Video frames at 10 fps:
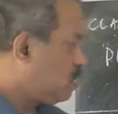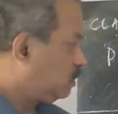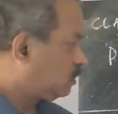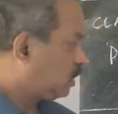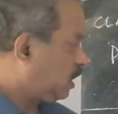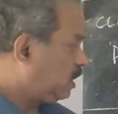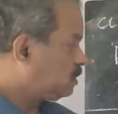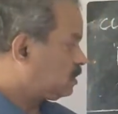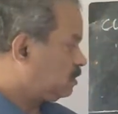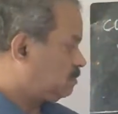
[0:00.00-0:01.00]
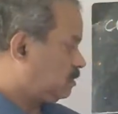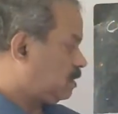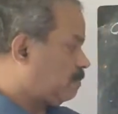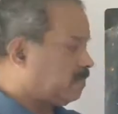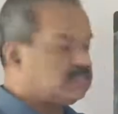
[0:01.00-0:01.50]
3
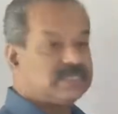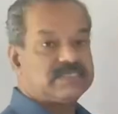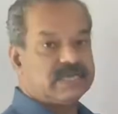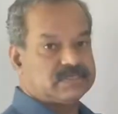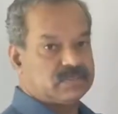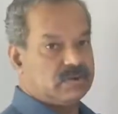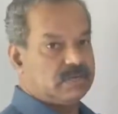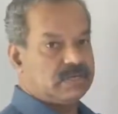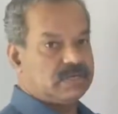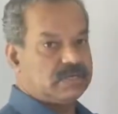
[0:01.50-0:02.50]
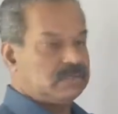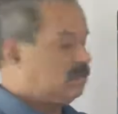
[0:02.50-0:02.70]
represents x coordinate,